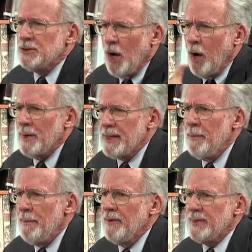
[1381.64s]
talk with them
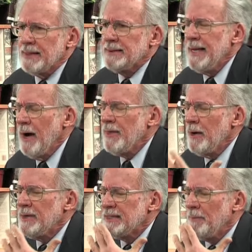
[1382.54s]
about that, see how they
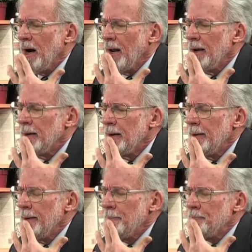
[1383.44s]
respond.
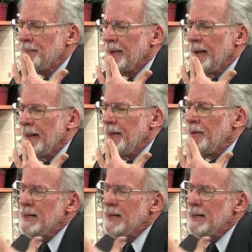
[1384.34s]
The